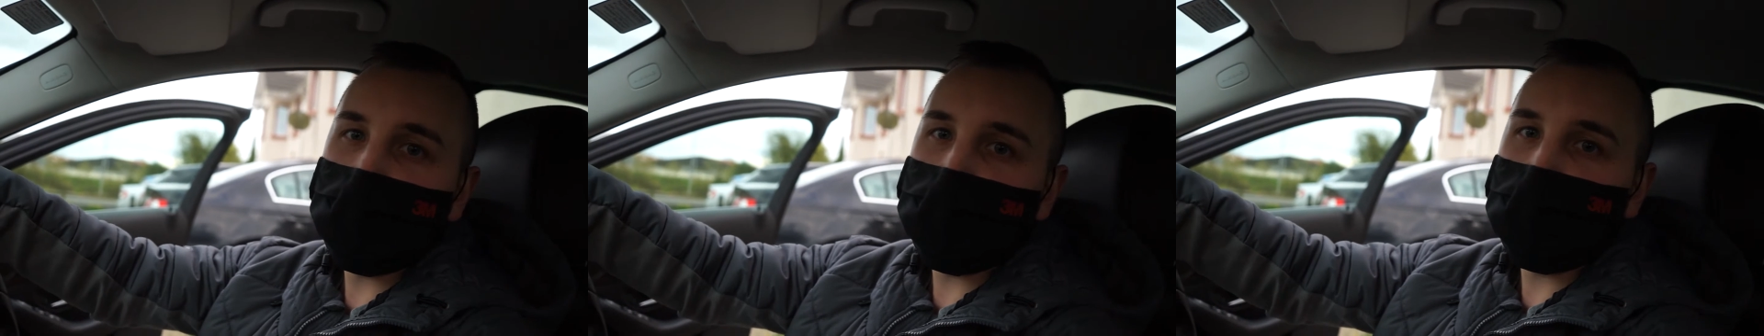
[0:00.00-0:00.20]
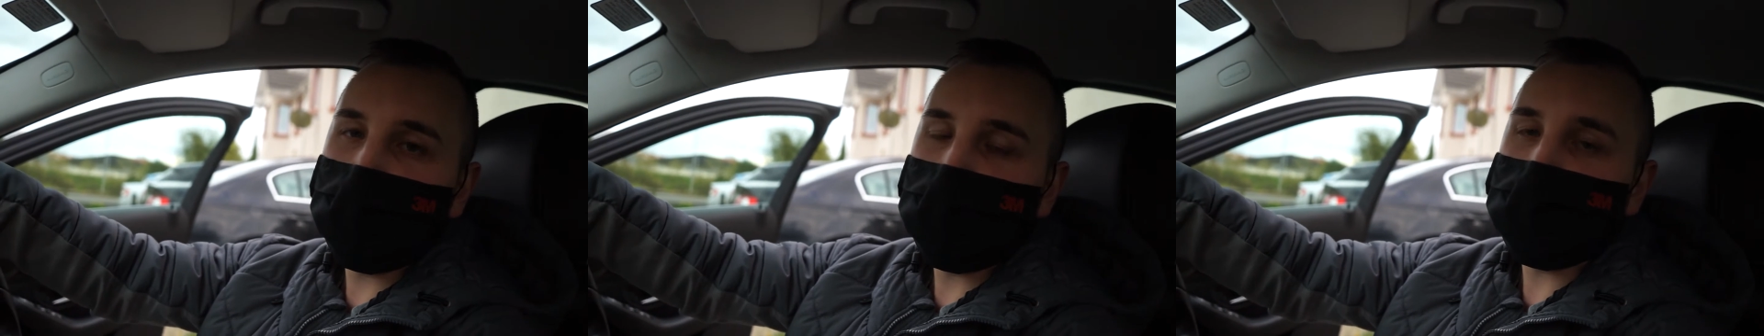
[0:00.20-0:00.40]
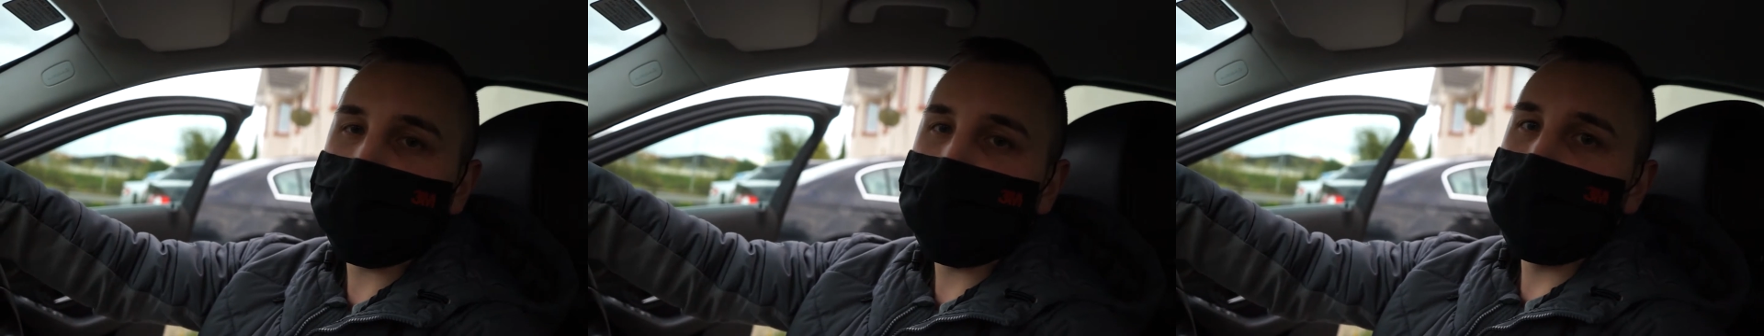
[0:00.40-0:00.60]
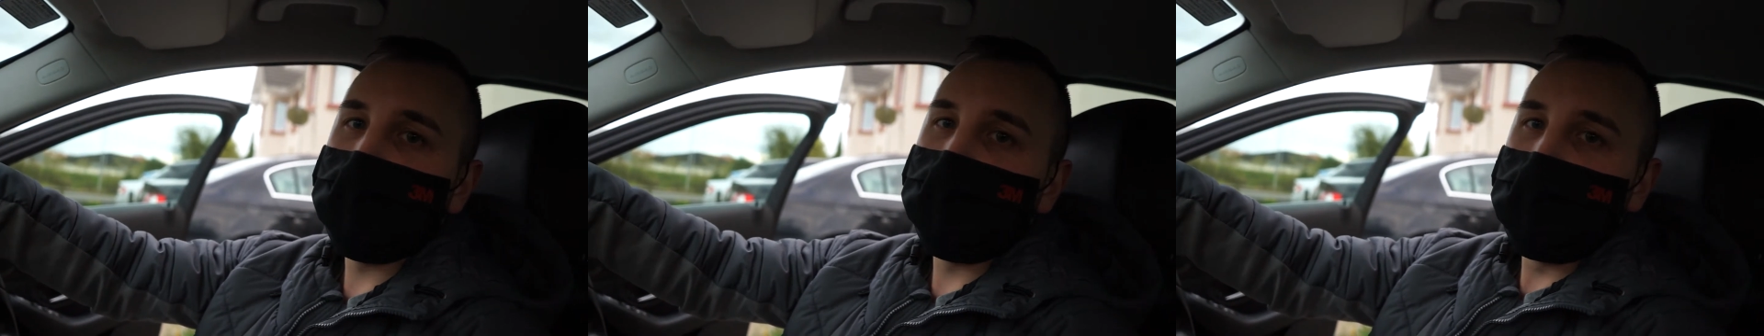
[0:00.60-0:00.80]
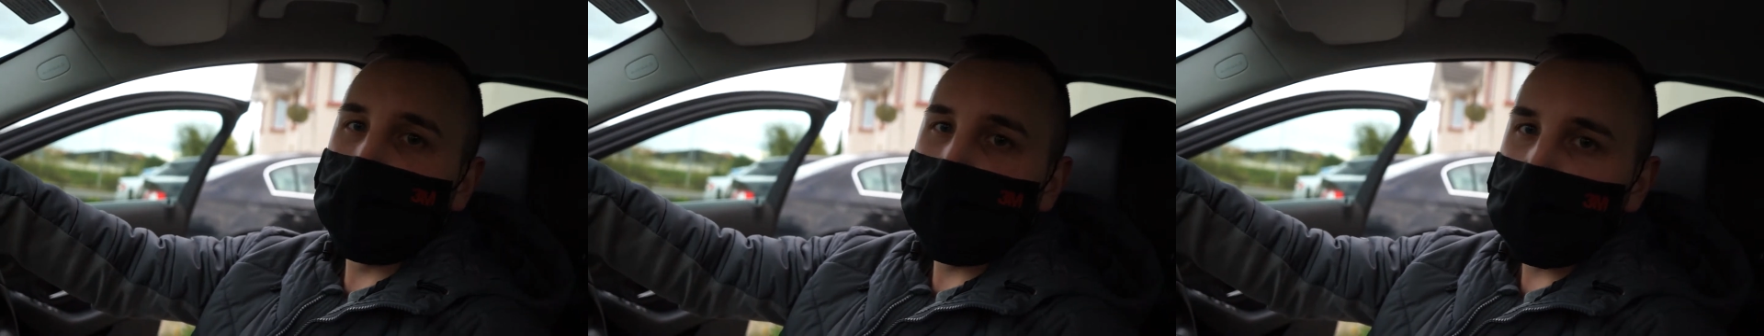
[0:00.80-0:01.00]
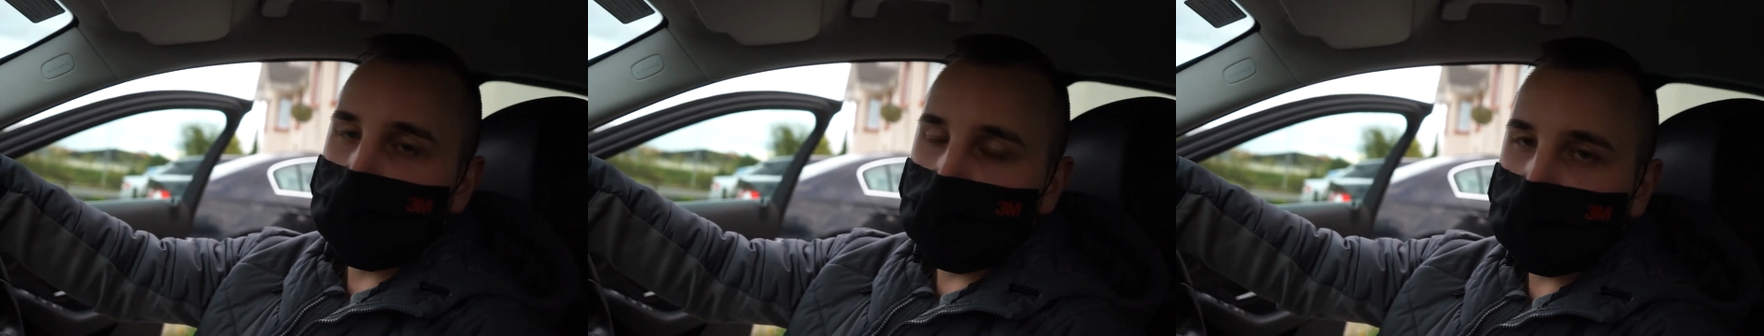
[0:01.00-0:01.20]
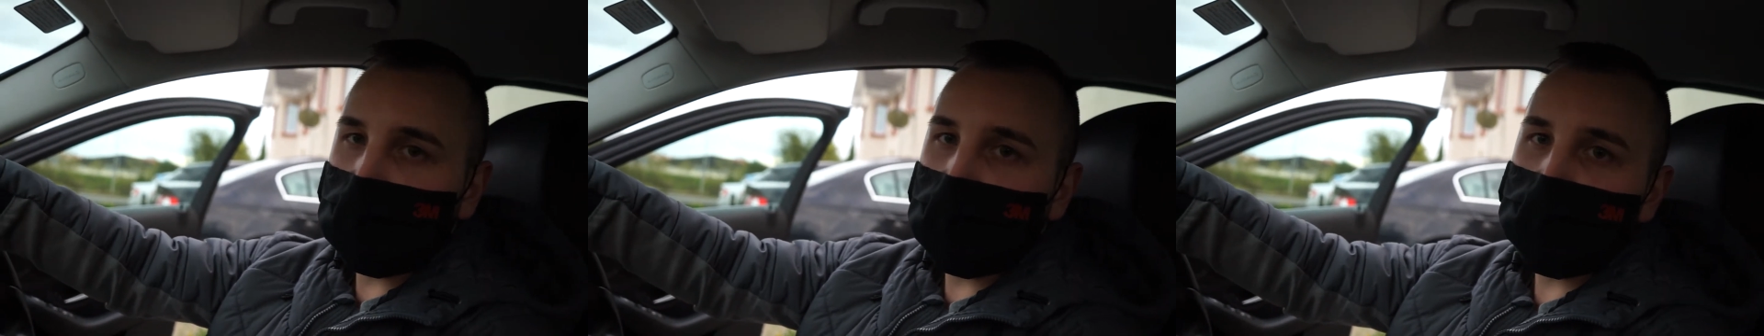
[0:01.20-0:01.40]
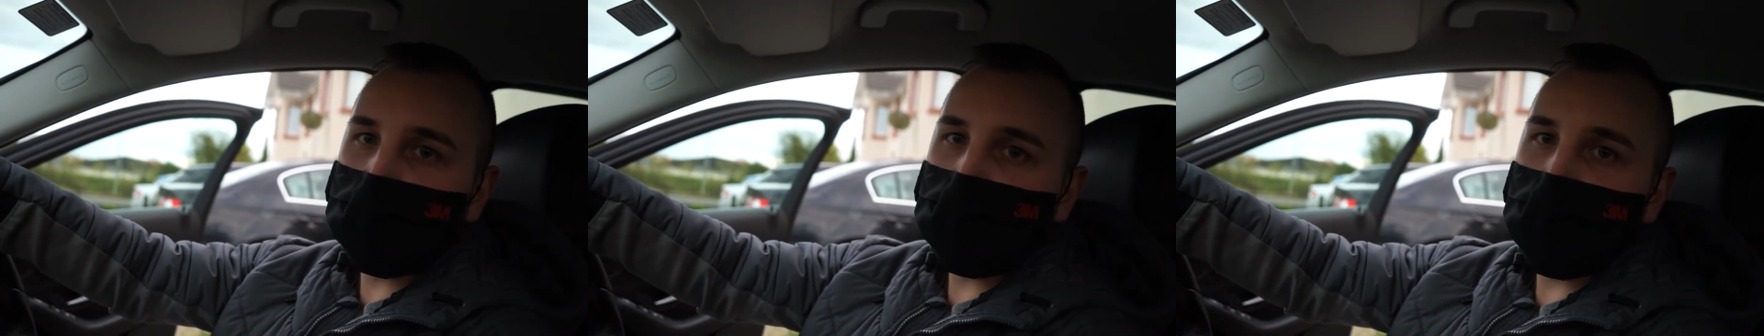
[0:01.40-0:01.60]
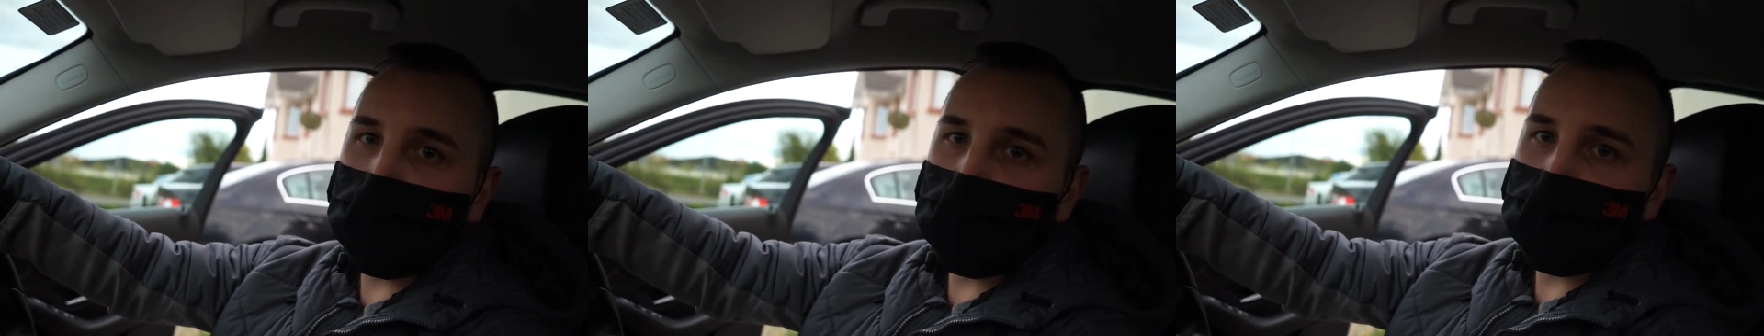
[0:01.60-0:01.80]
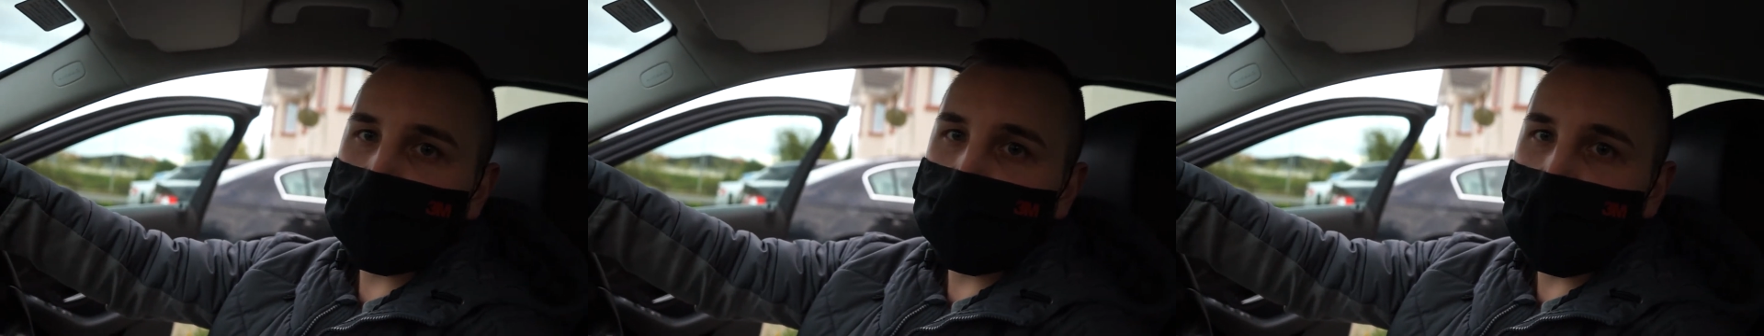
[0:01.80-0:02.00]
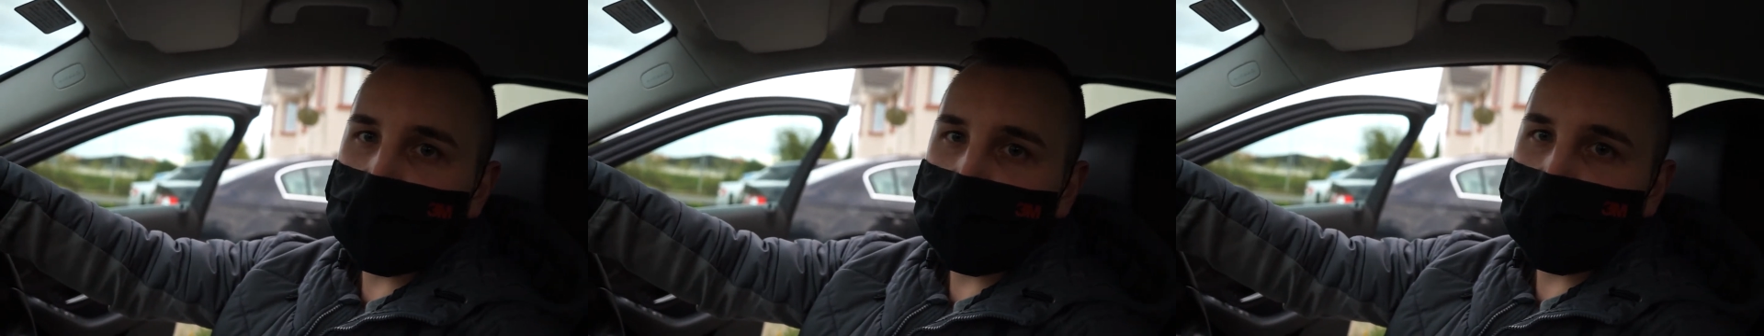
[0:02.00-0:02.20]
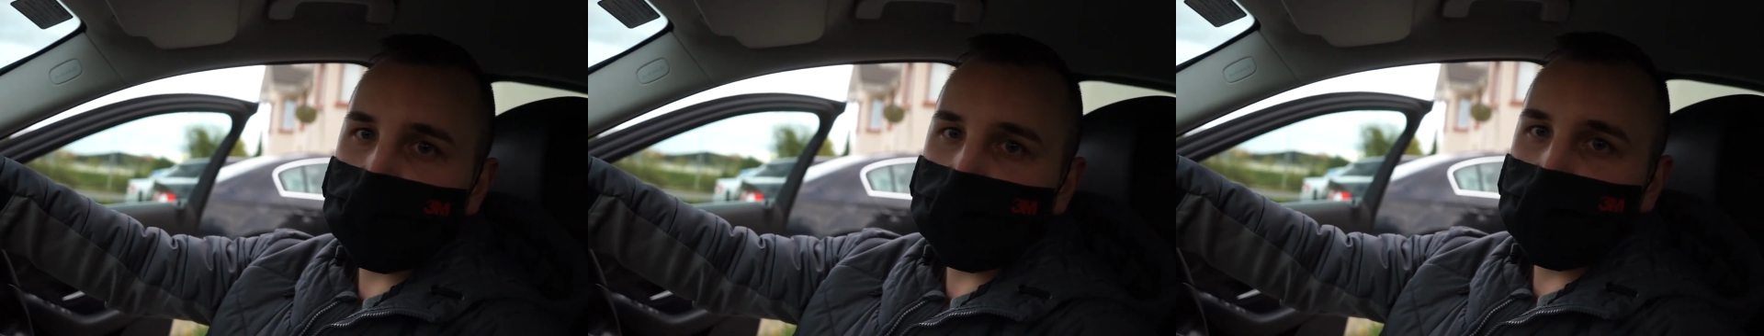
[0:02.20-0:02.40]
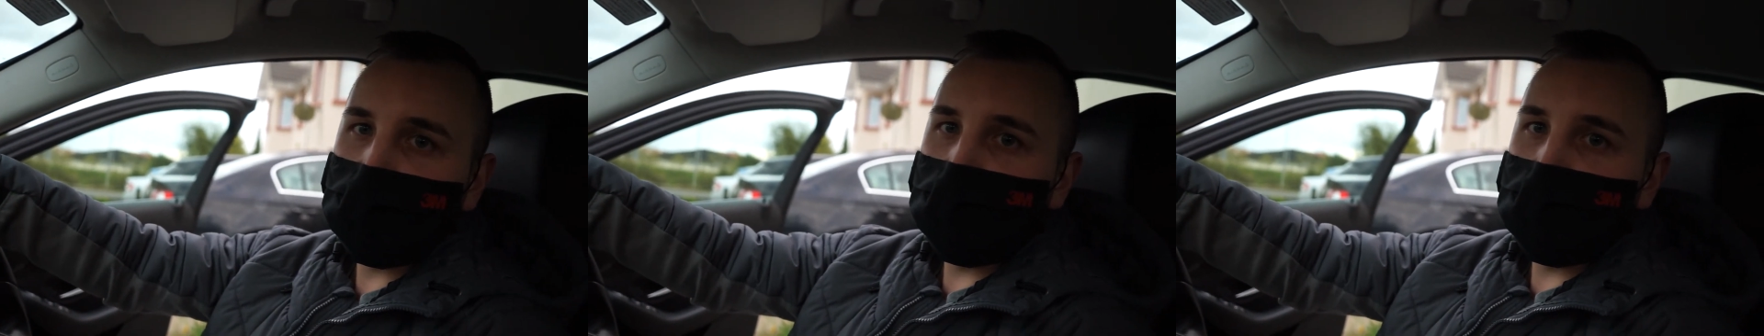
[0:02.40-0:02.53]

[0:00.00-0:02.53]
because if the timing chain snaps,